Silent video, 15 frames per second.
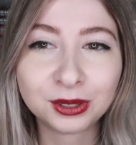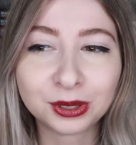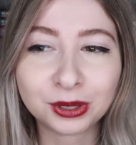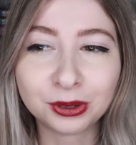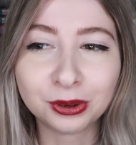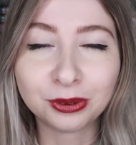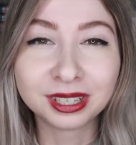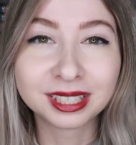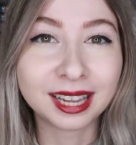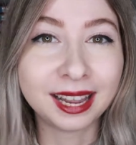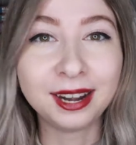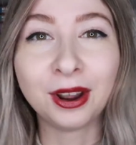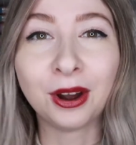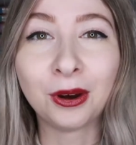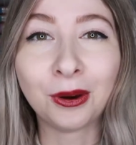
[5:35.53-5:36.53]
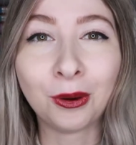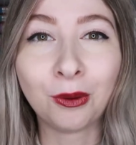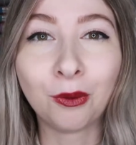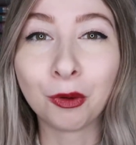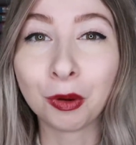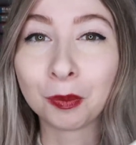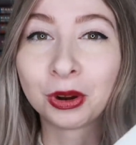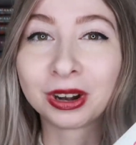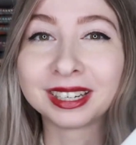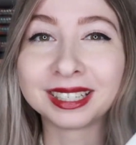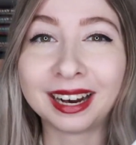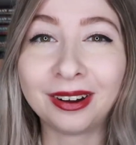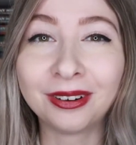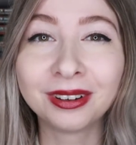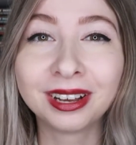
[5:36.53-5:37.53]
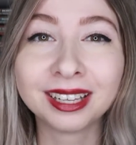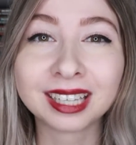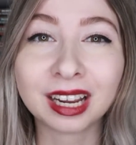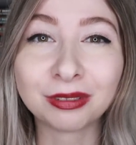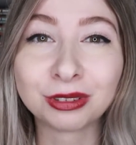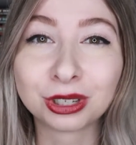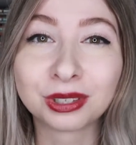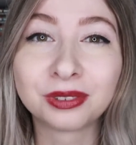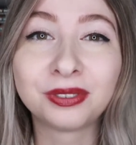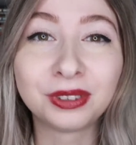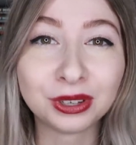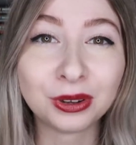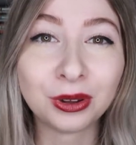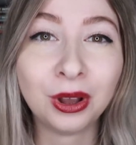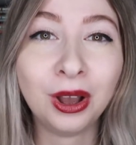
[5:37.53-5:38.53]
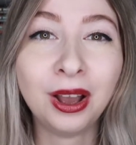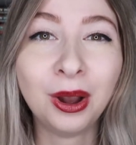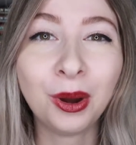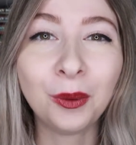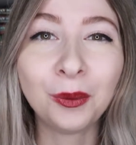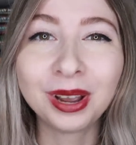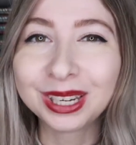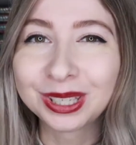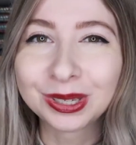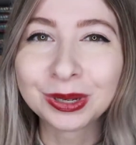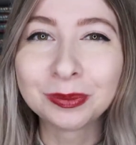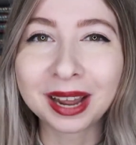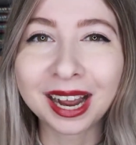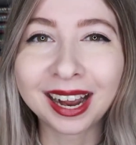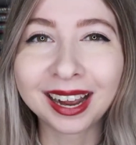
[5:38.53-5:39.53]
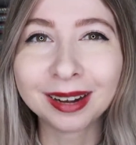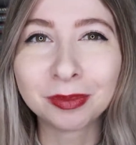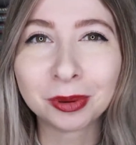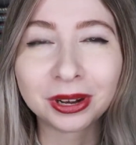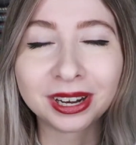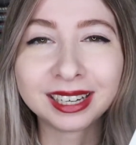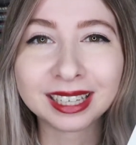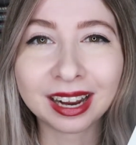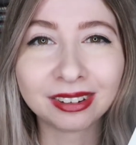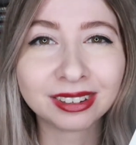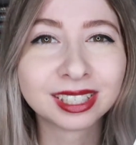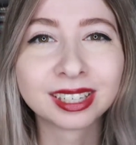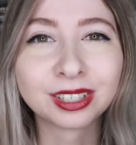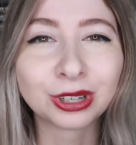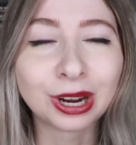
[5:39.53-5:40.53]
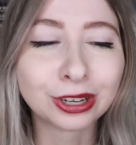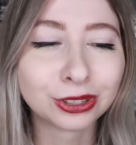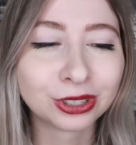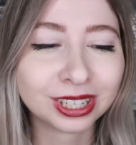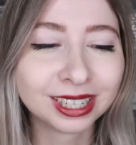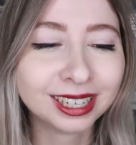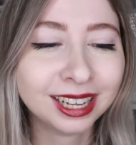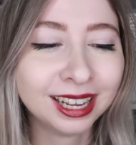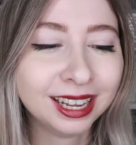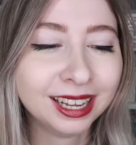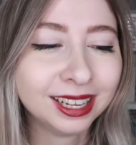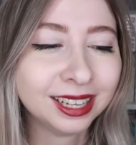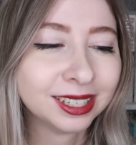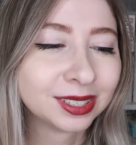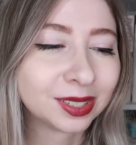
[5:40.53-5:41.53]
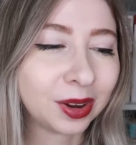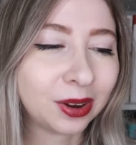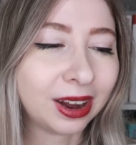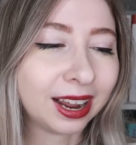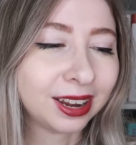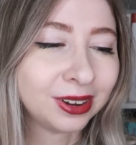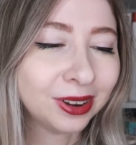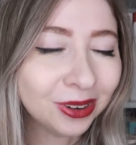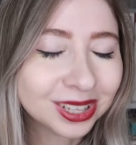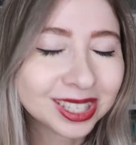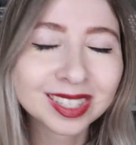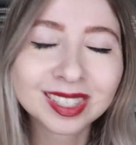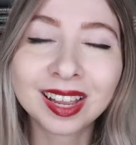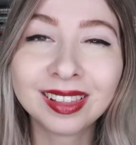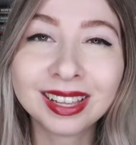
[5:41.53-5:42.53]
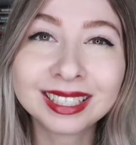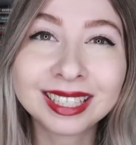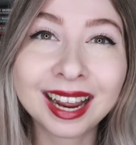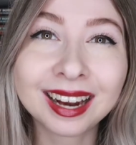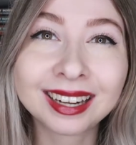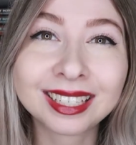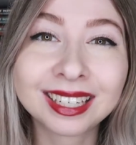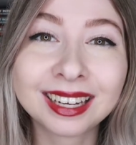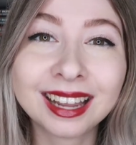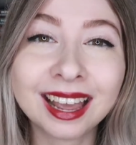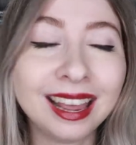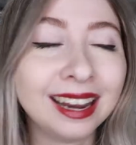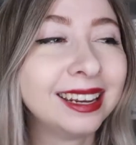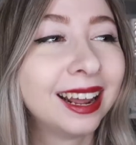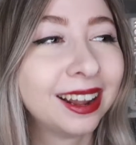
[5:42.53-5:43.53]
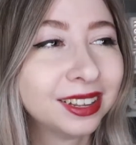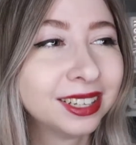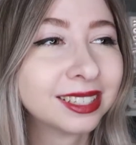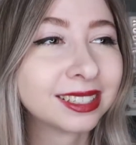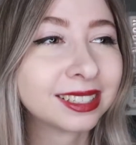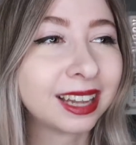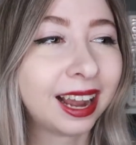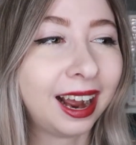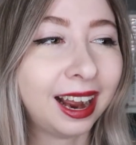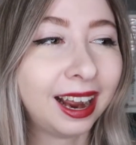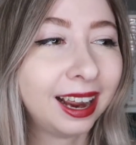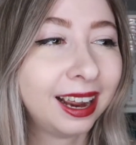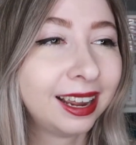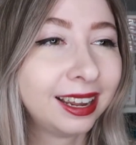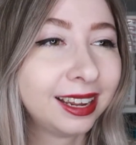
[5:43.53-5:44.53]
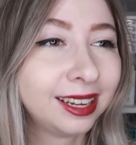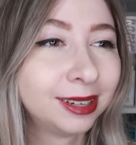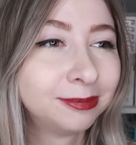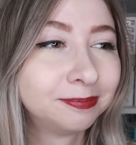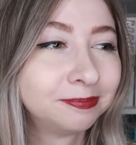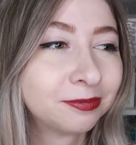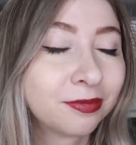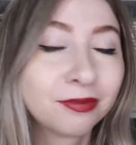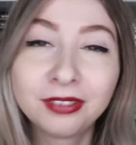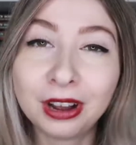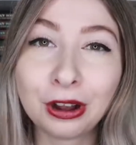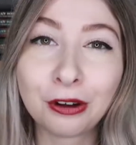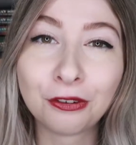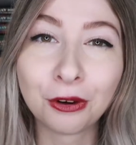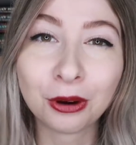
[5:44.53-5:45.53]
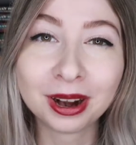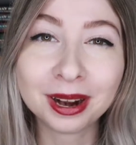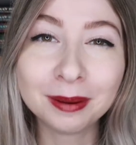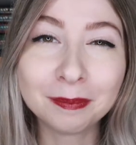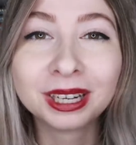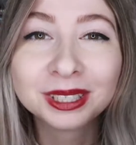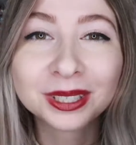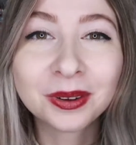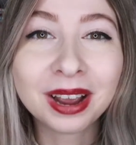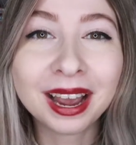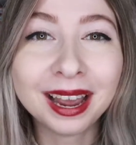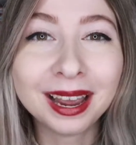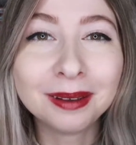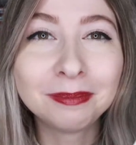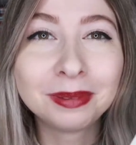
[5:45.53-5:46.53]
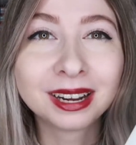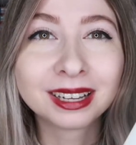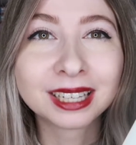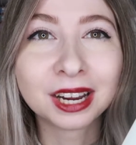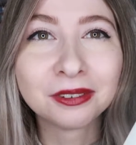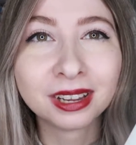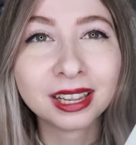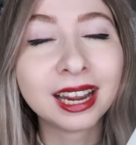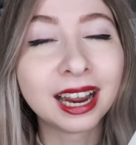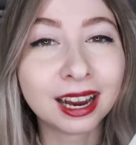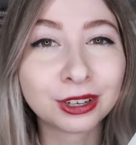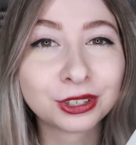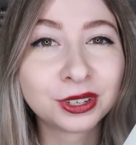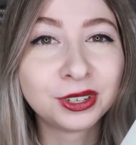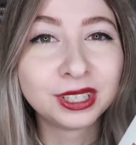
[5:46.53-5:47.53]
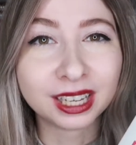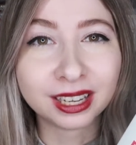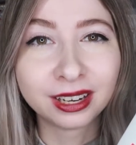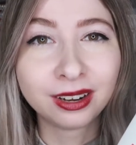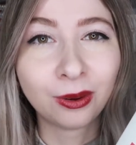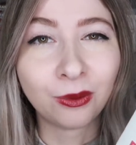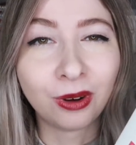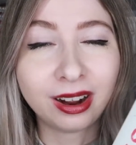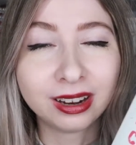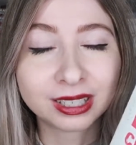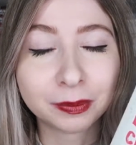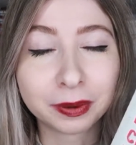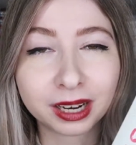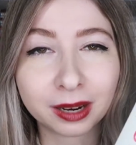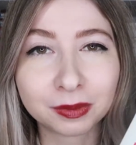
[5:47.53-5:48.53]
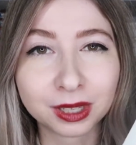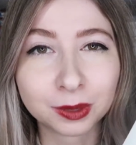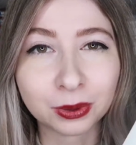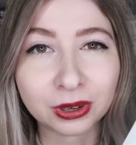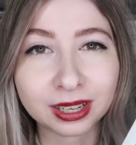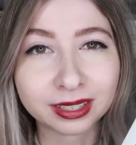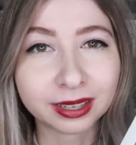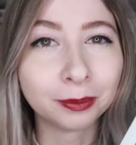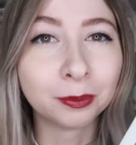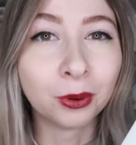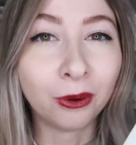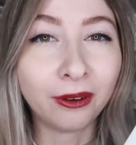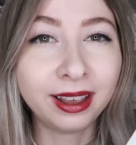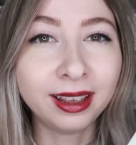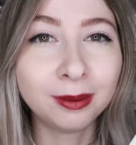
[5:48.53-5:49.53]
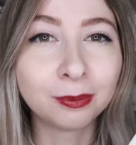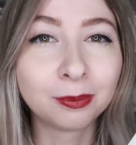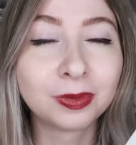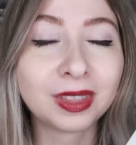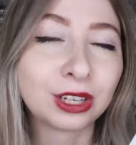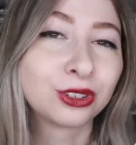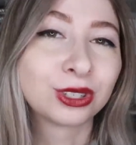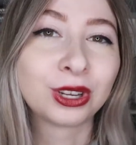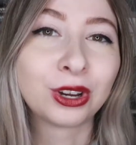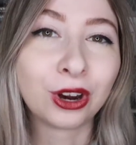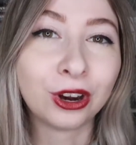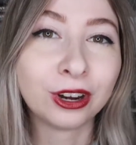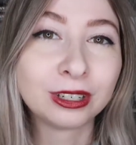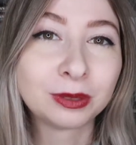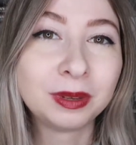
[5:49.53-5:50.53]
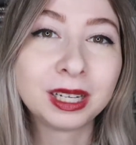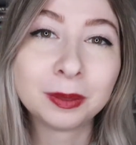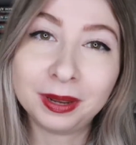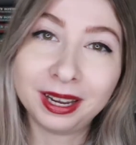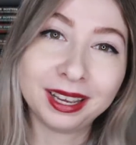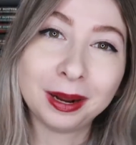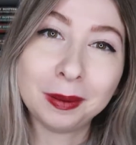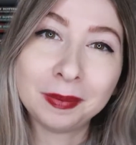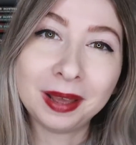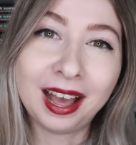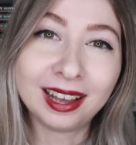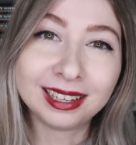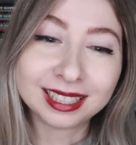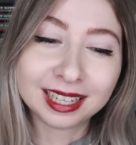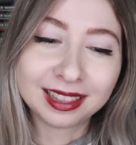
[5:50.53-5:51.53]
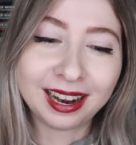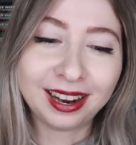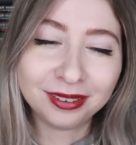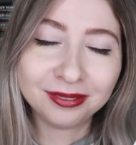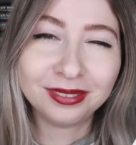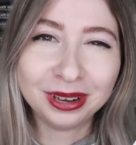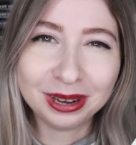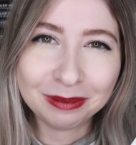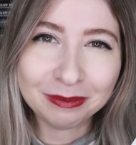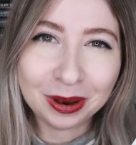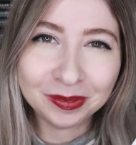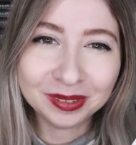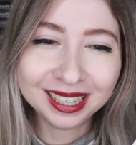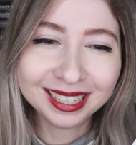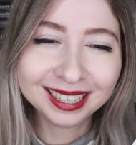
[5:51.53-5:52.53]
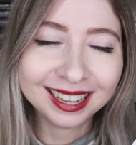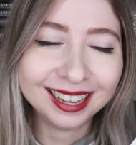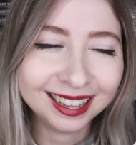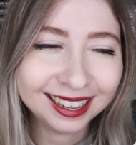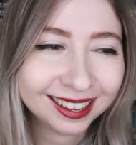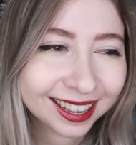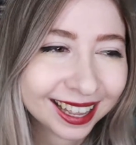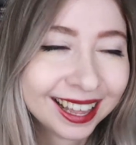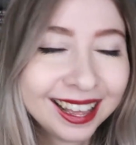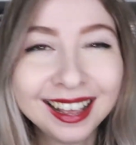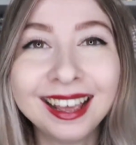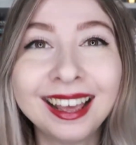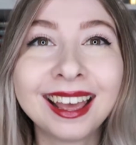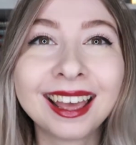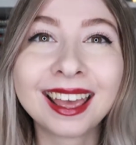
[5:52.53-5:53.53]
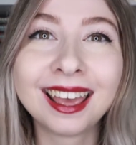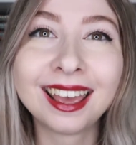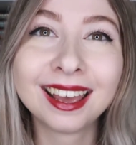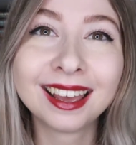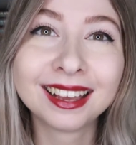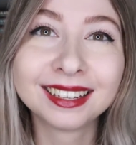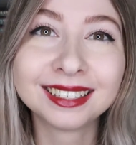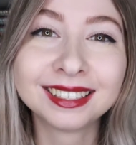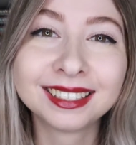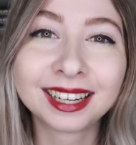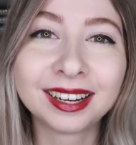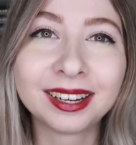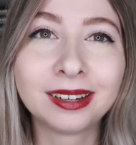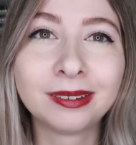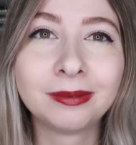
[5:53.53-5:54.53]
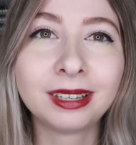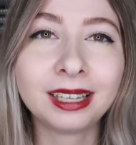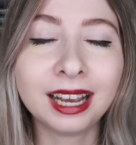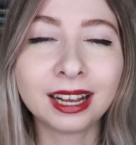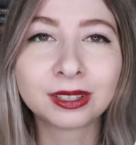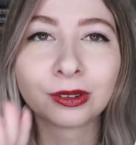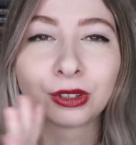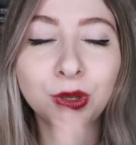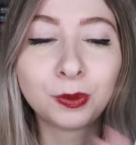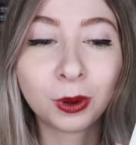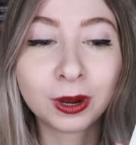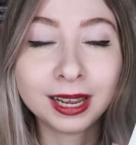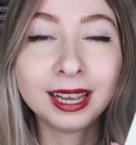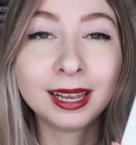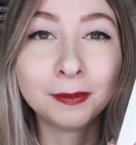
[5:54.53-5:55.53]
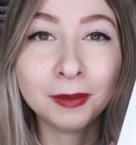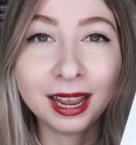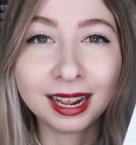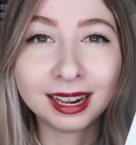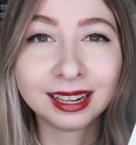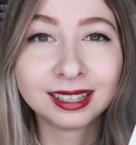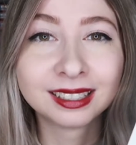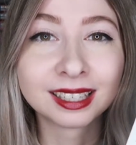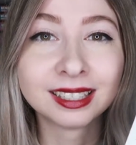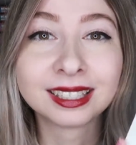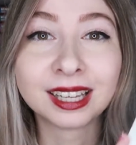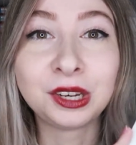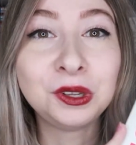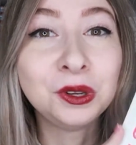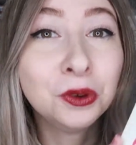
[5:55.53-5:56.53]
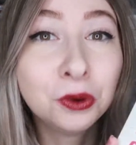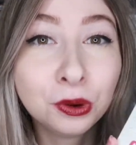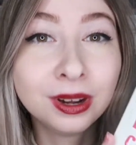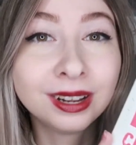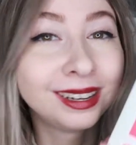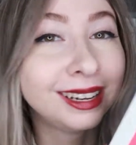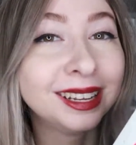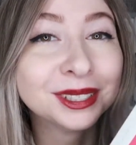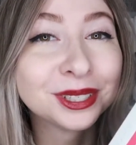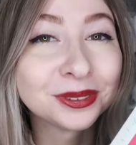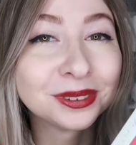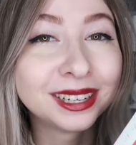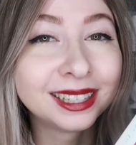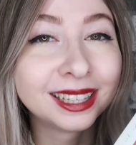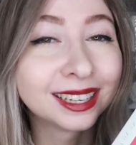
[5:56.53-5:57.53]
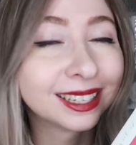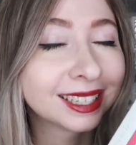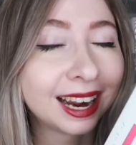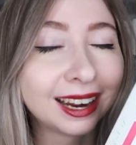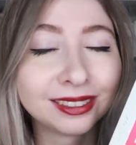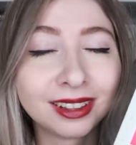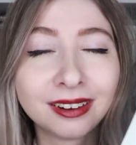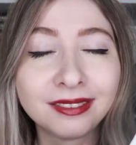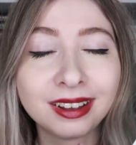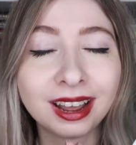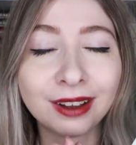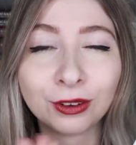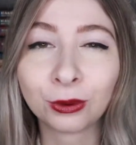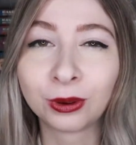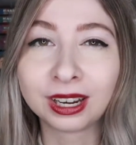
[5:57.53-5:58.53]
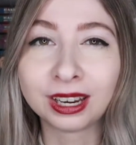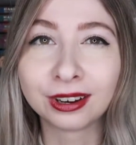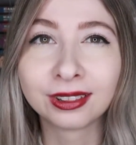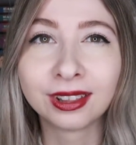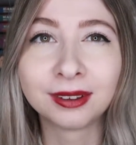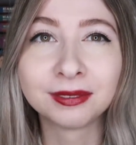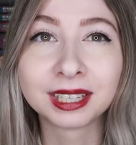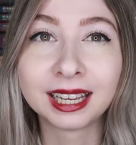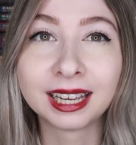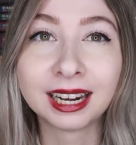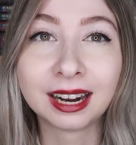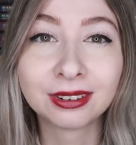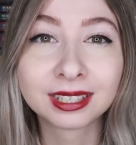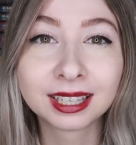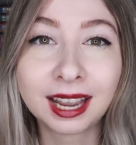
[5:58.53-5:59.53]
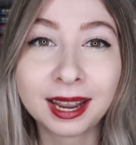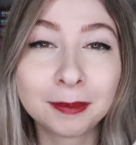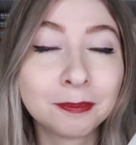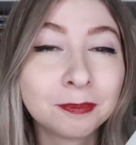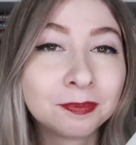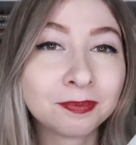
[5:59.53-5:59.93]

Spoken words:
to say no or put it down, because I would just feel way too bad putting down a suggestion. So I know it's a selling tactic, and yes, I fell for it, but it's okay because I really actually did want to pick up this book at some point. That just encouraged me to pick it up at that very moment. And yeah, so she put it in my hands and said, you need to read this, I love it, everyone here loves it. And I was like,